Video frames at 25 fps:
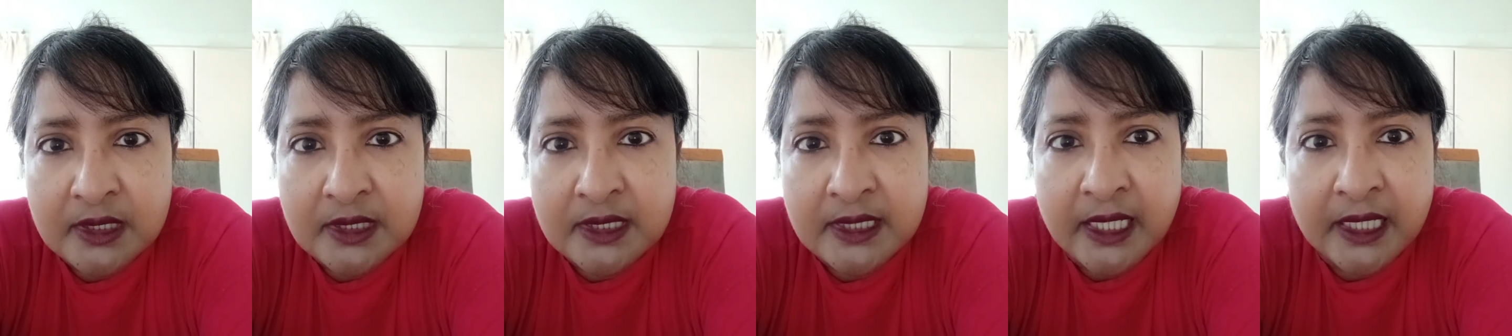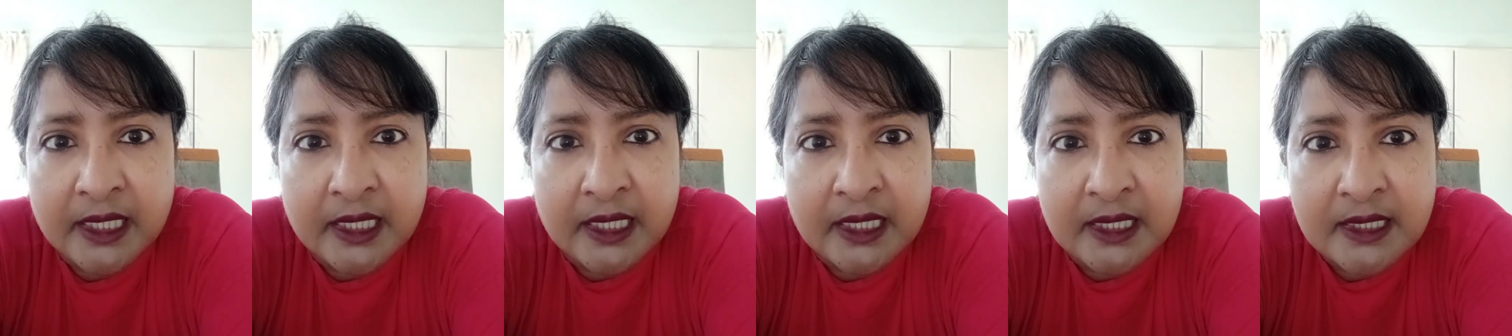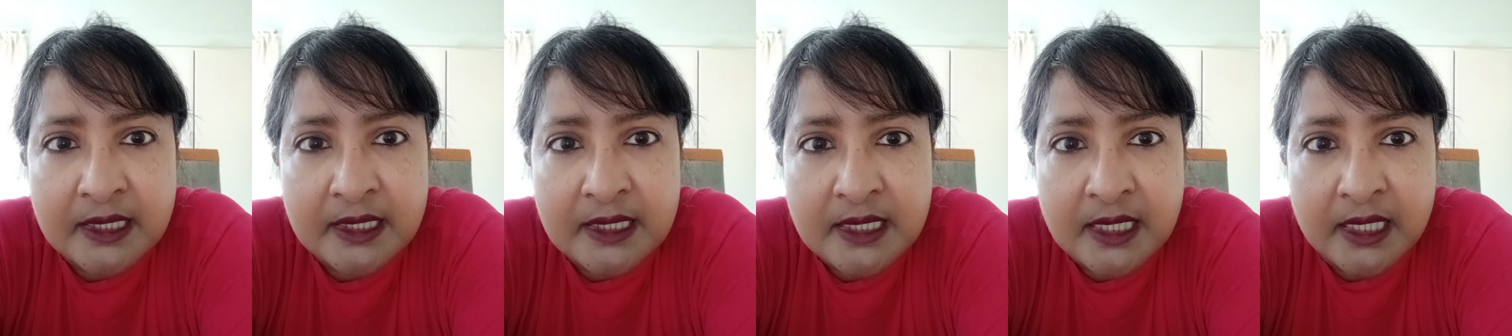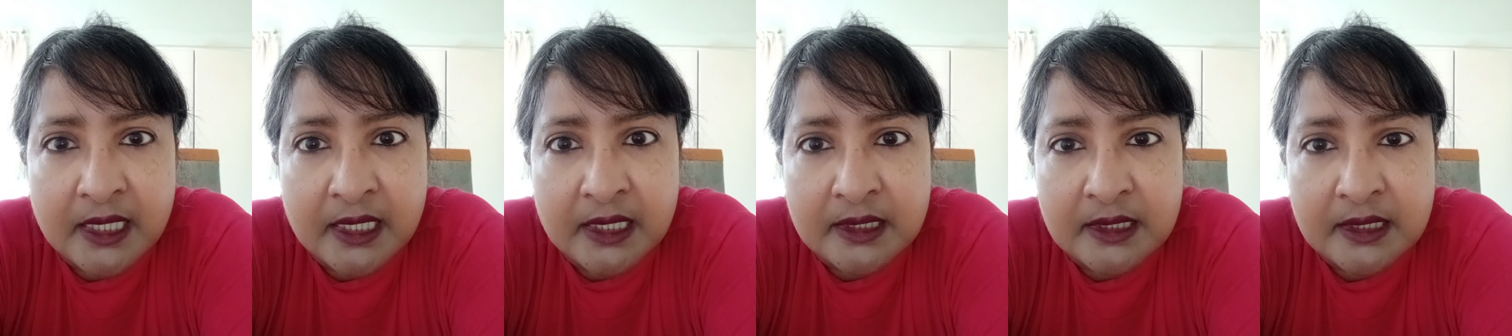taking
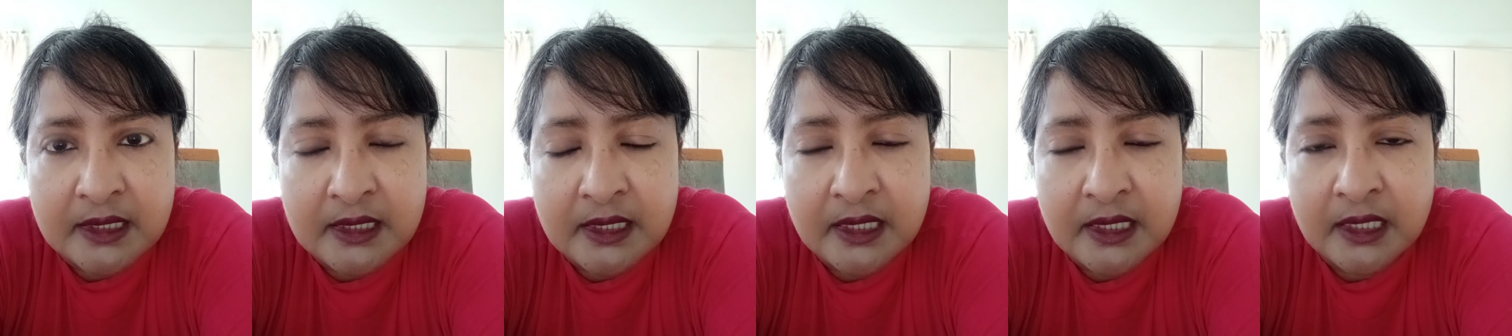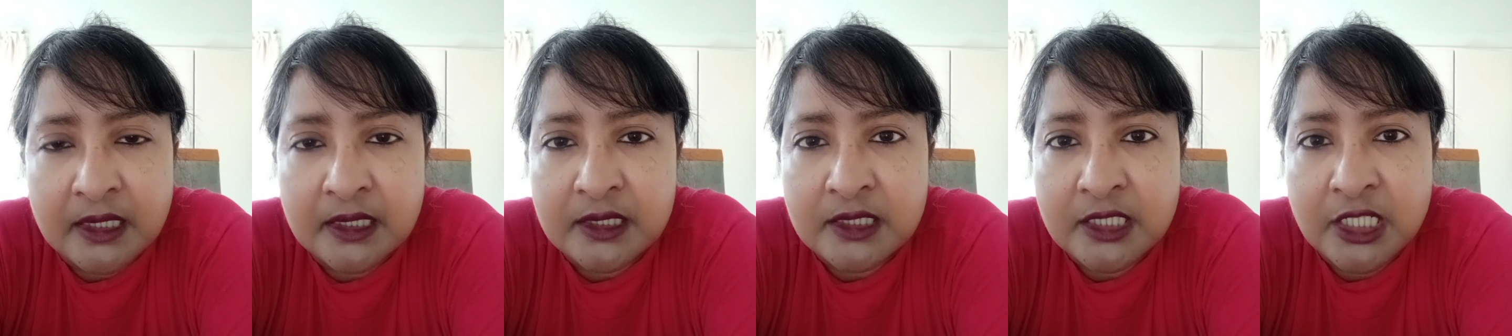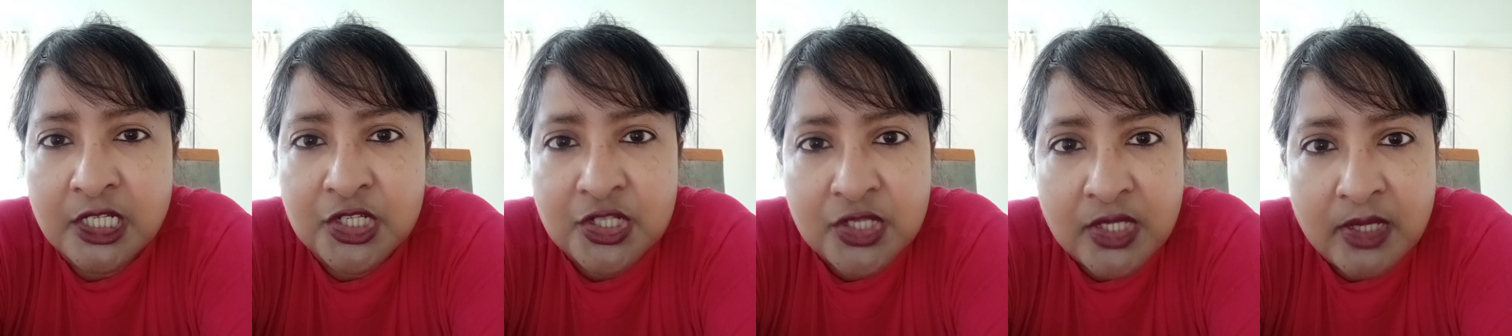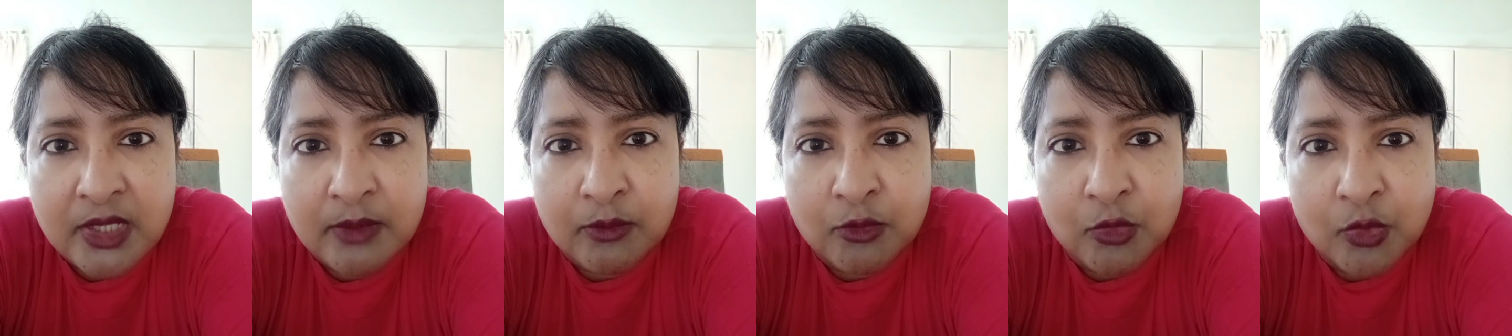turns, teach
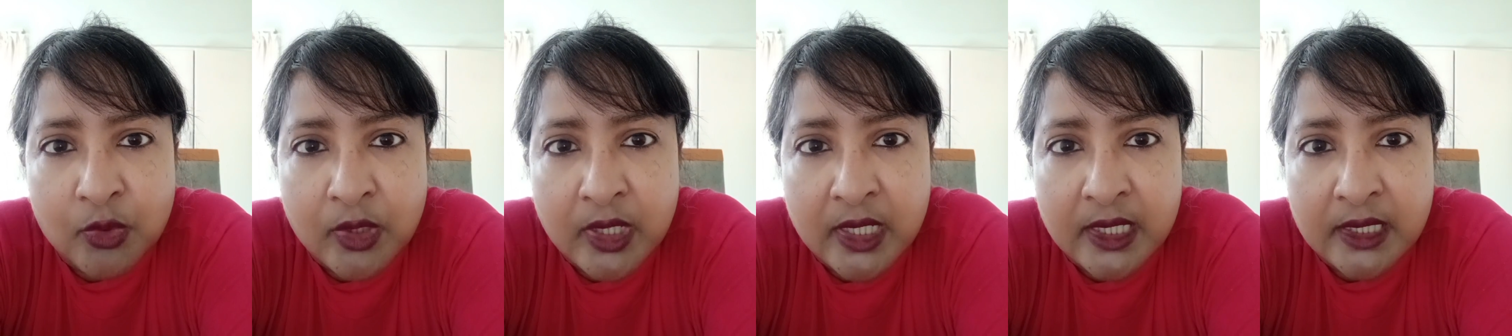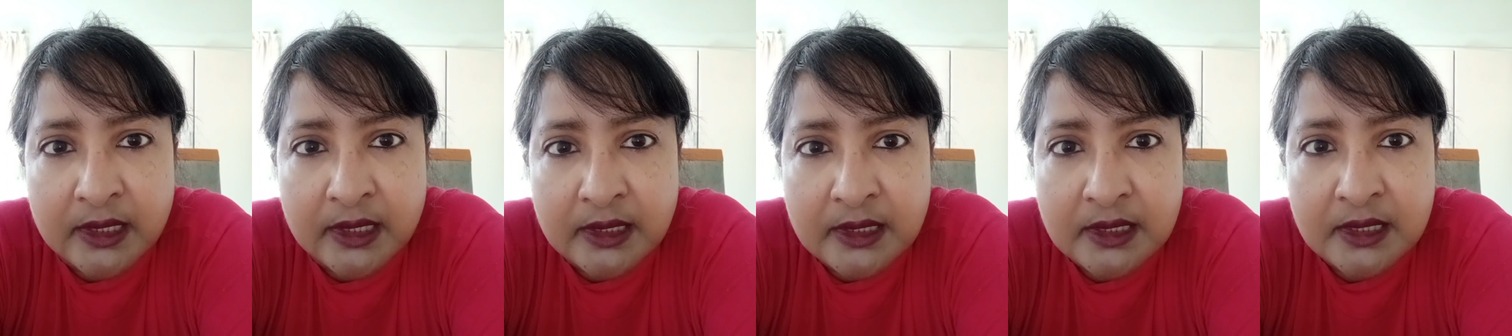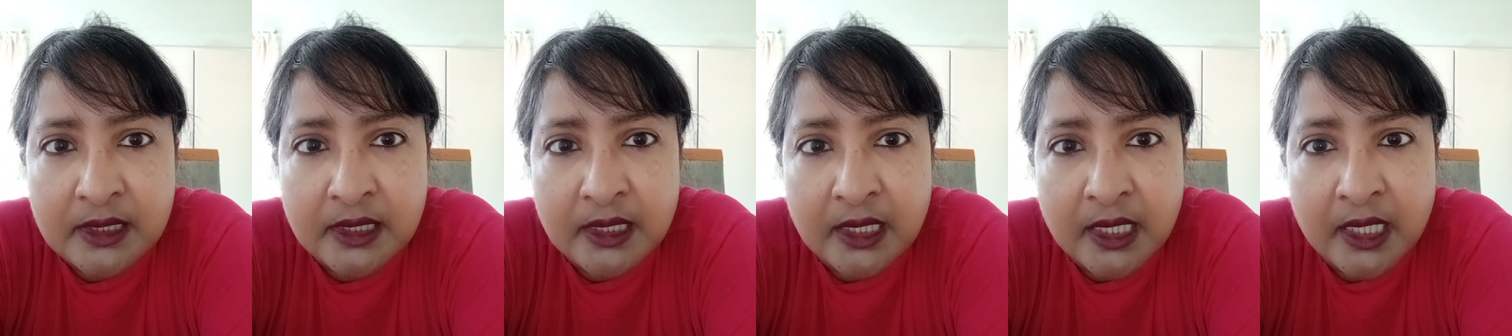them words,